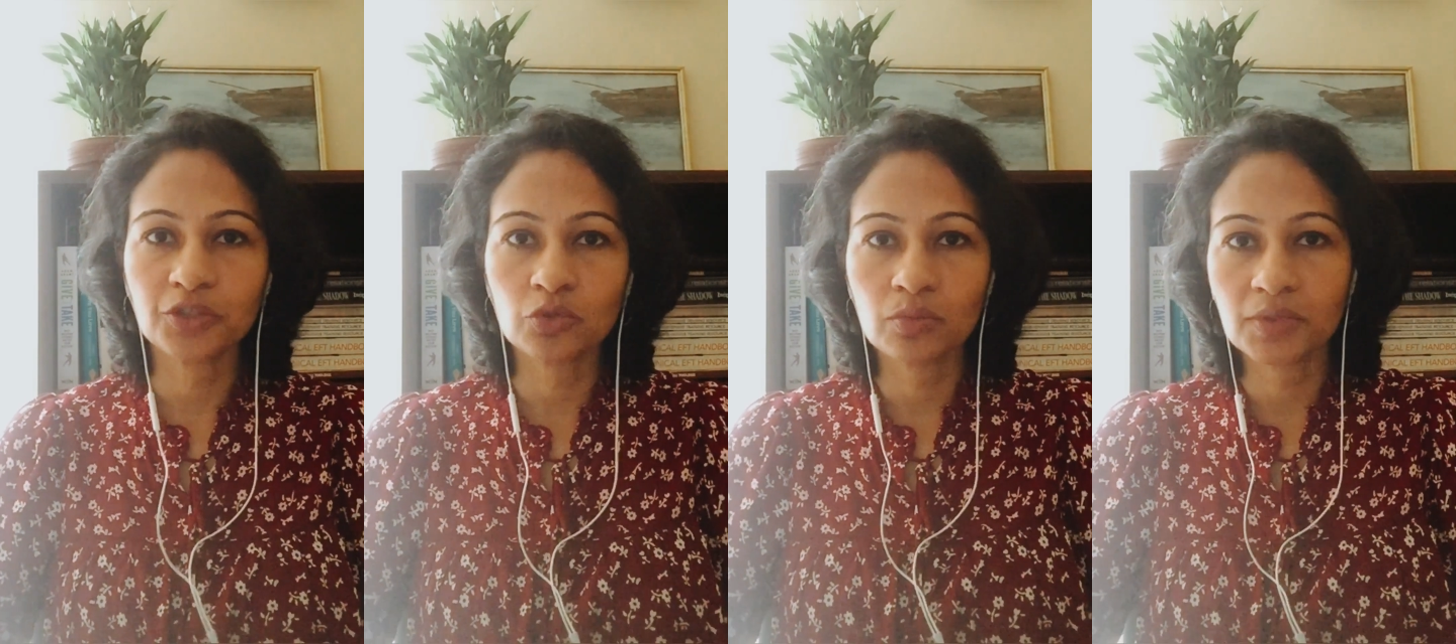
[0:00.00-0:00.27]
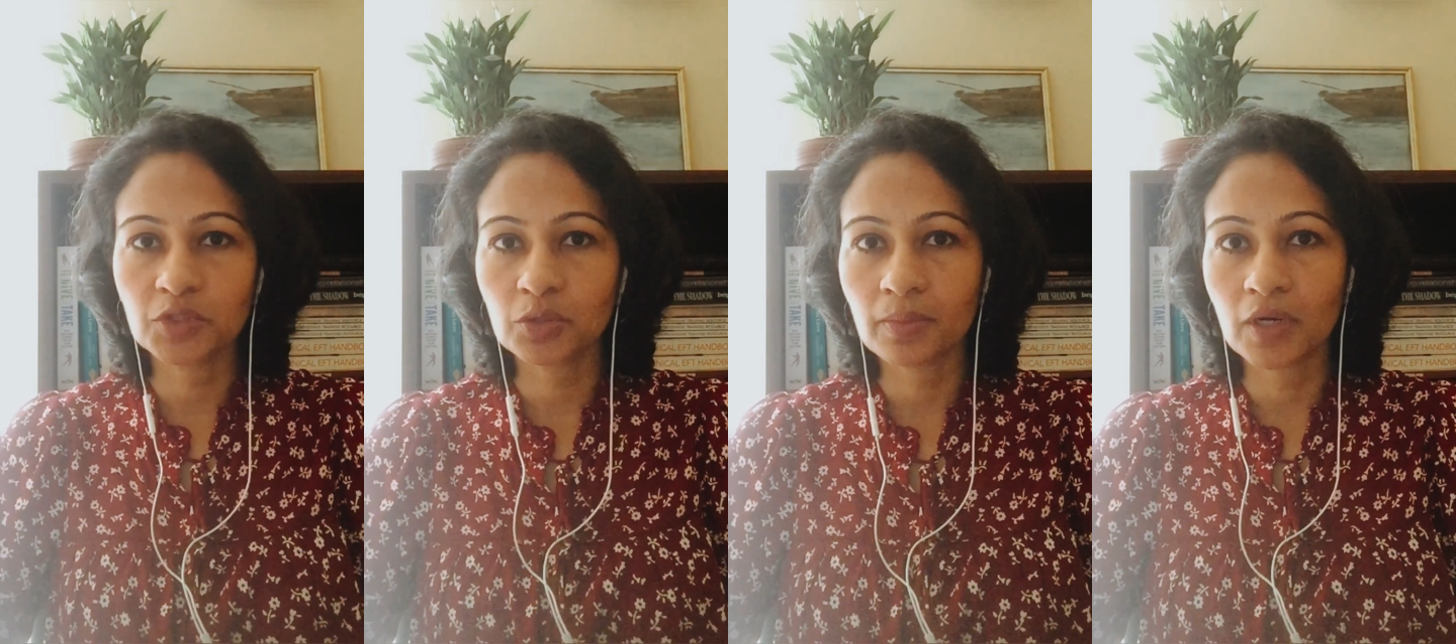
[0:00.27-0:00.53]
too
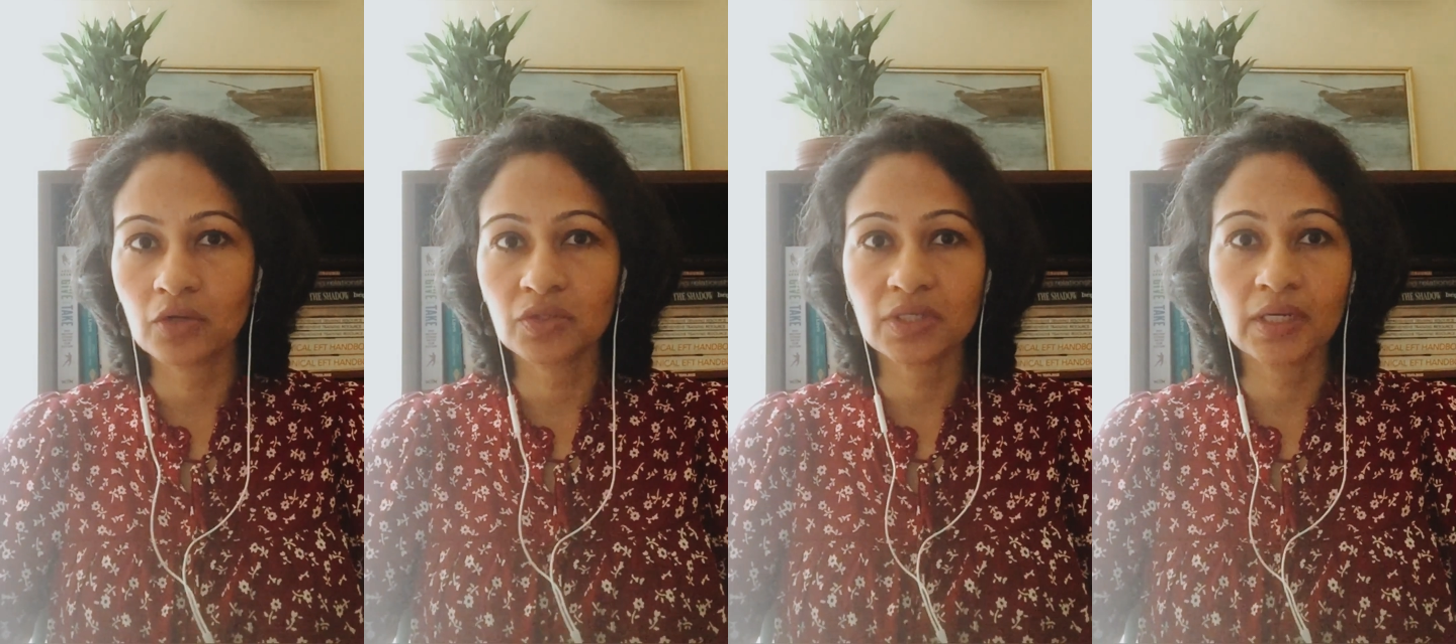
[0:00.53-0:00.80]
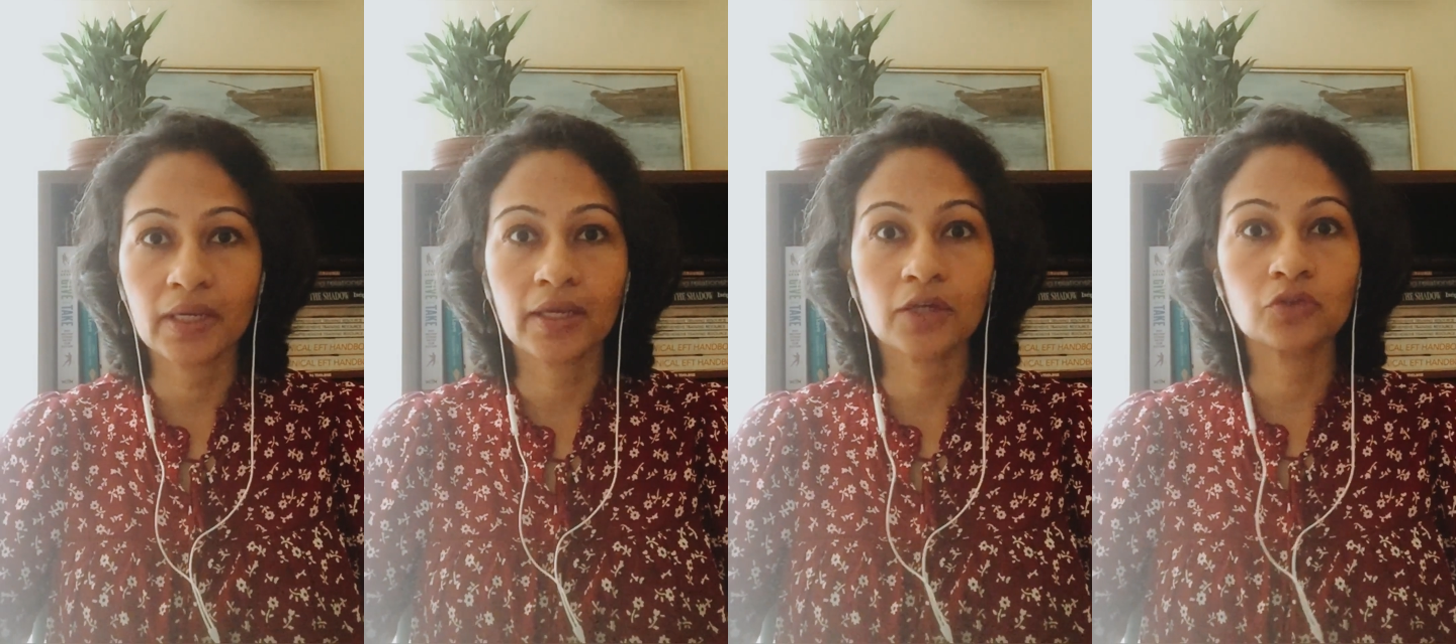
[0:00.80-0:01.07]
much about it
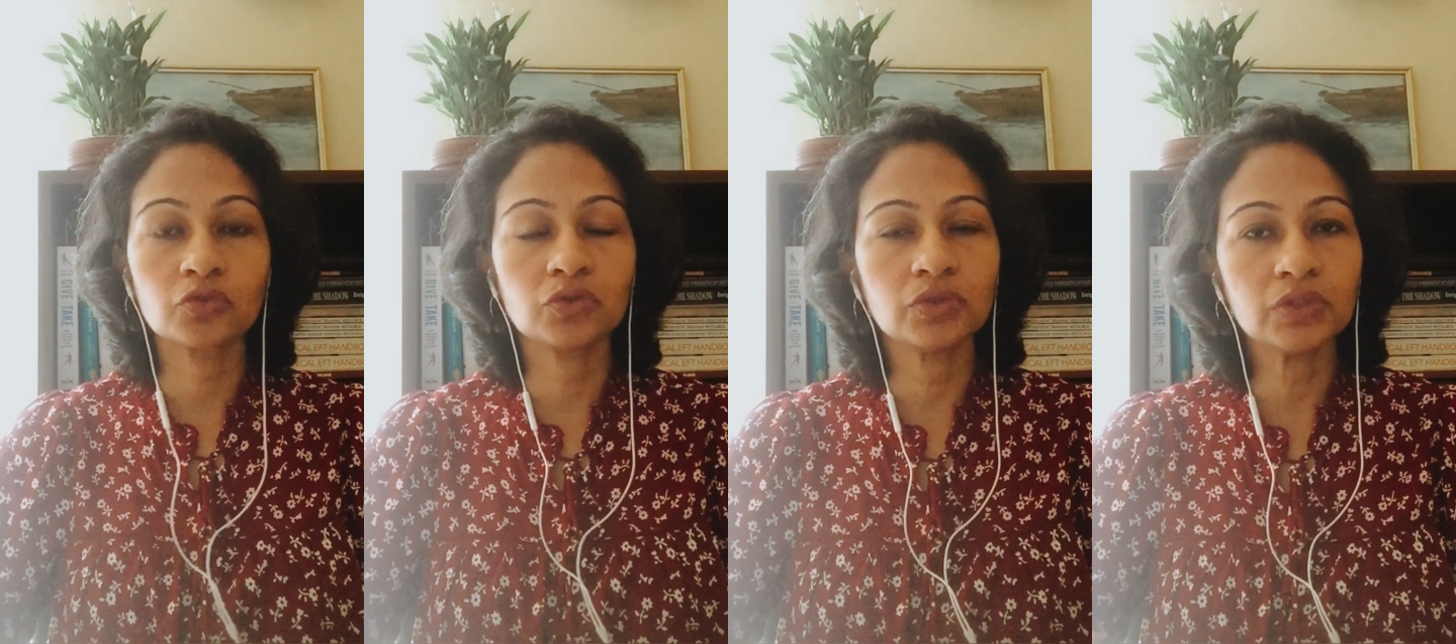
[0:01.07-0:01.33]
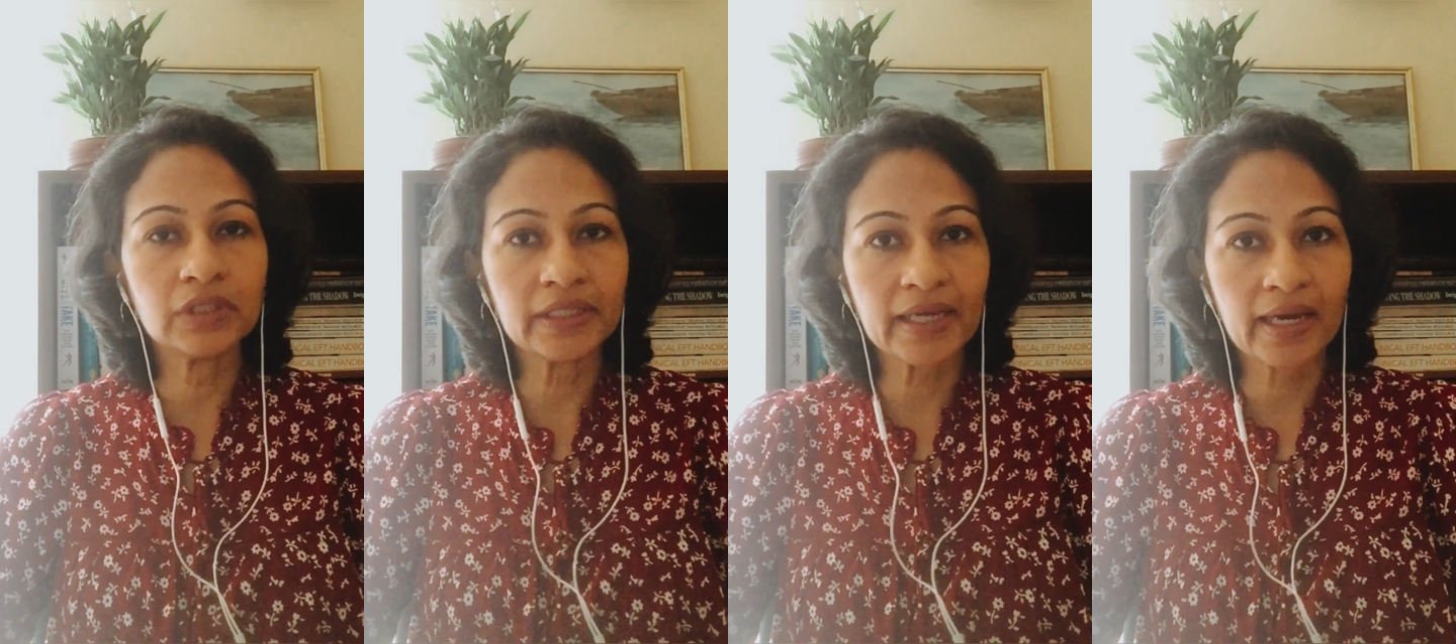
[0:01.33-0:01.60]
i get
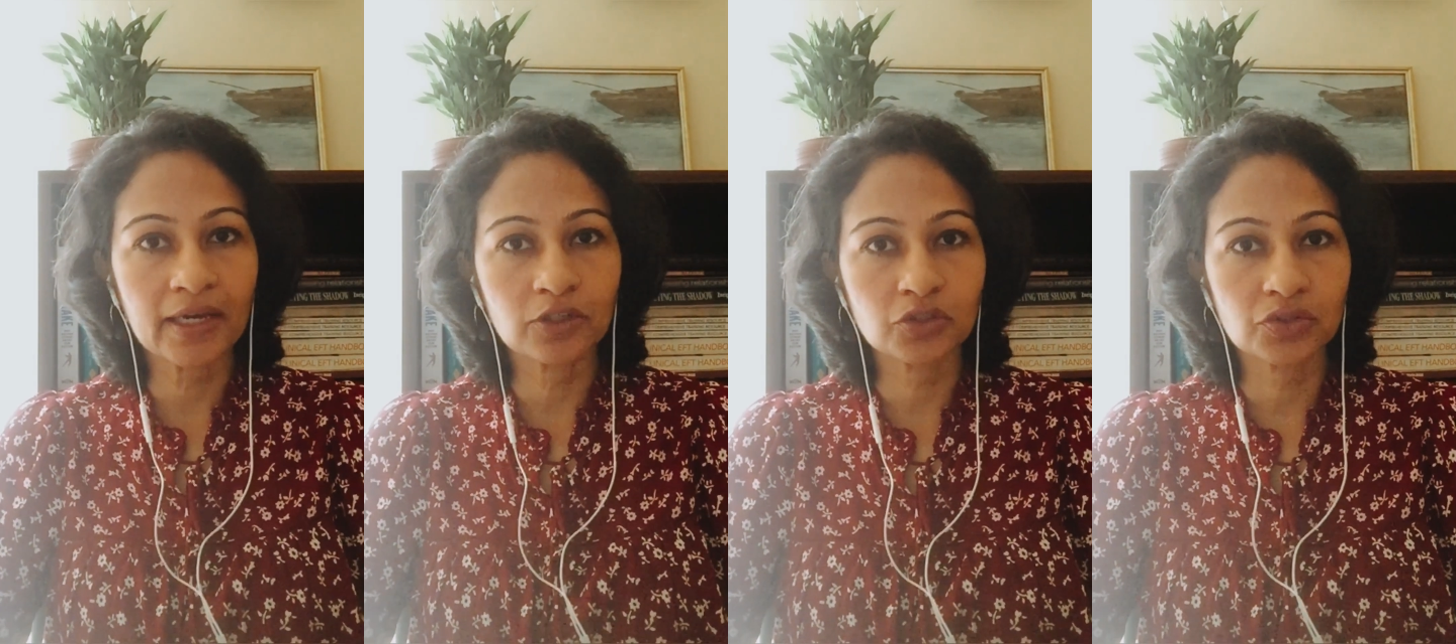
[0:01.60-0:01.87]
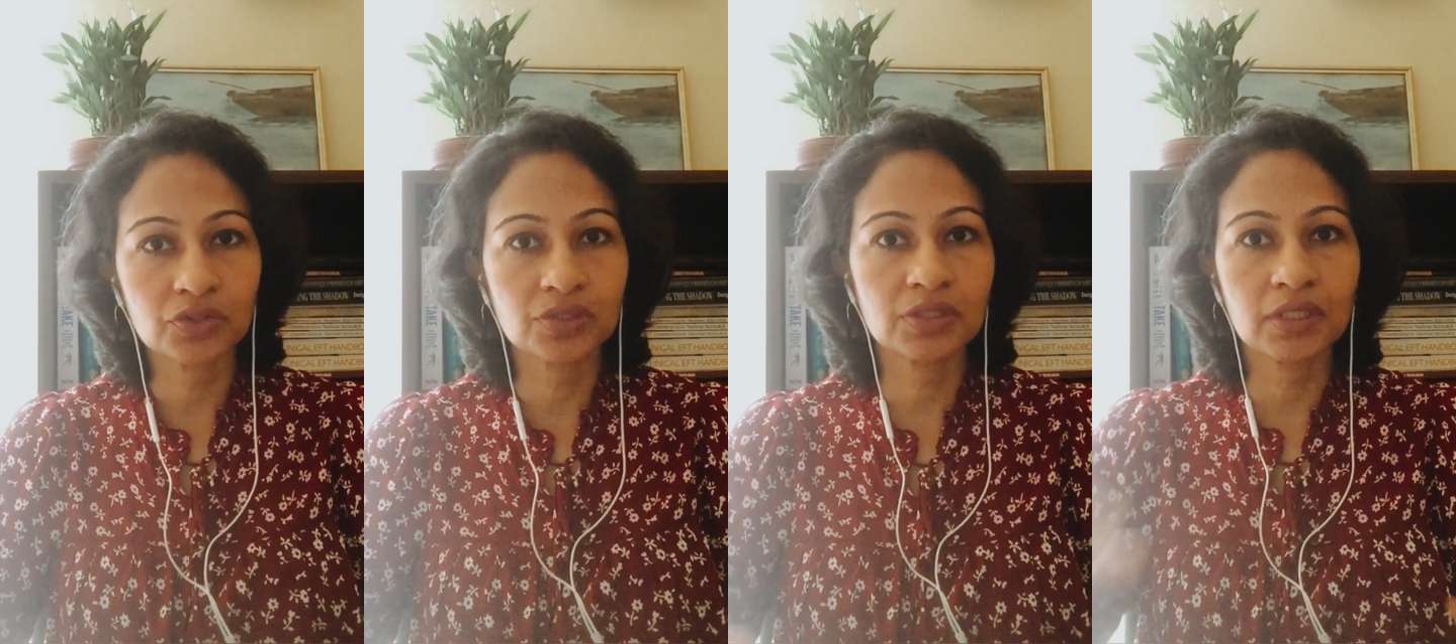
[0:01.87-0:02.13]
really
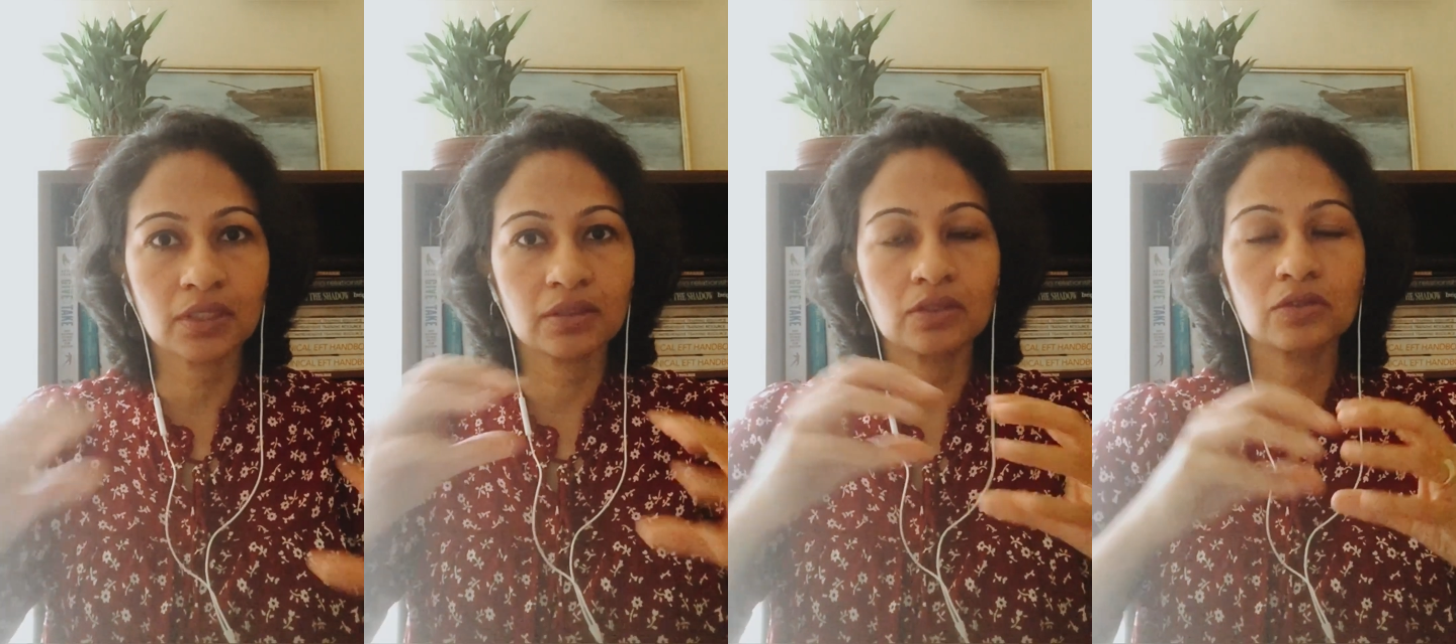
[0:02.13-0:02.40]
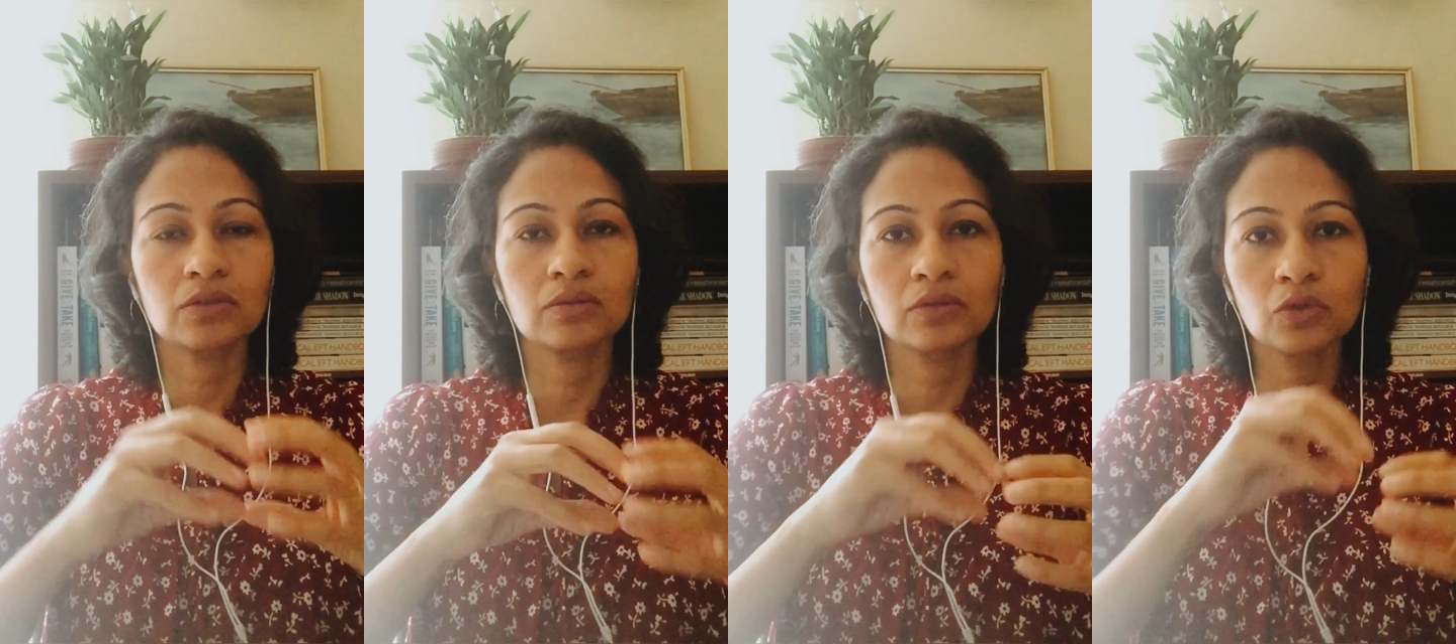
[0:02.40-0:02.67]
anxious then
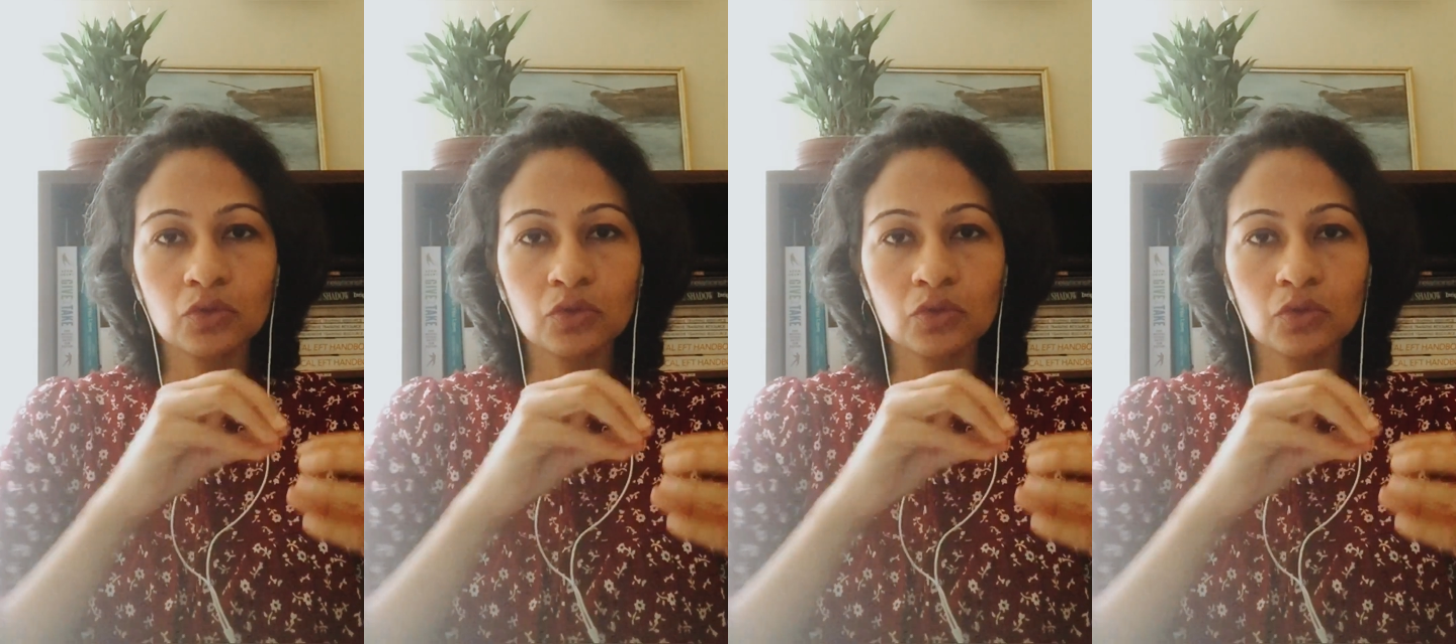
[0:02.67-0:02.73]
the